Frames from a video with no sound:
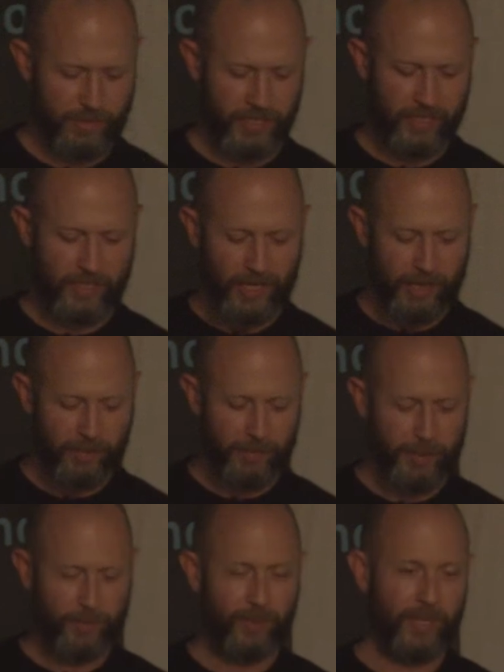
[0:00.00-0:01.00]
but I mean,
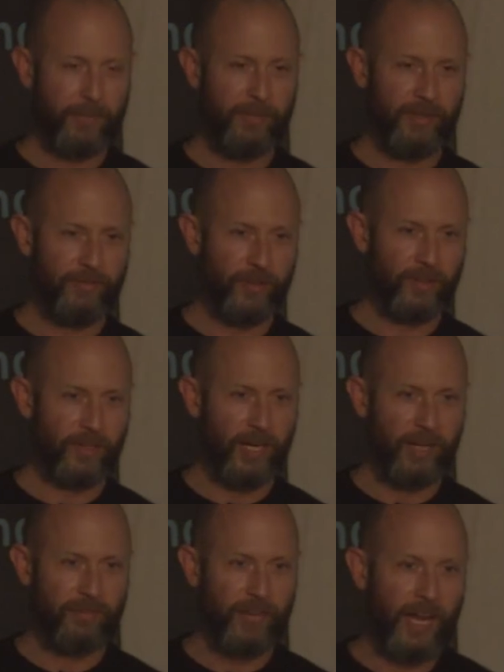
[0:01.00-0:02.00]
people like being
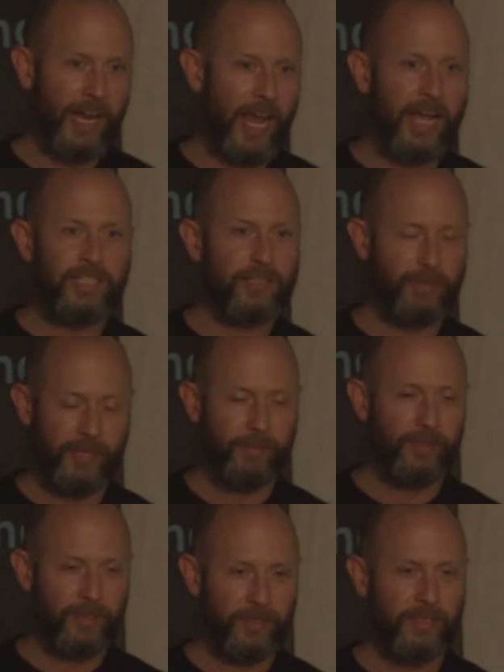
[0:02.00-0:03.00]
photographed. I ask
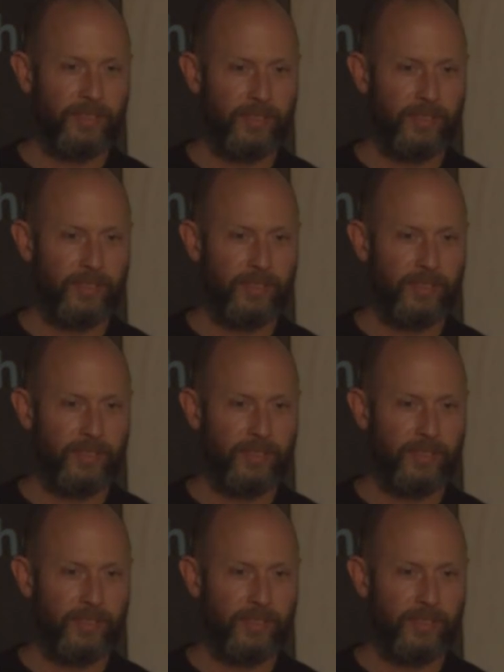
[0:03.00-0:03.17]
people.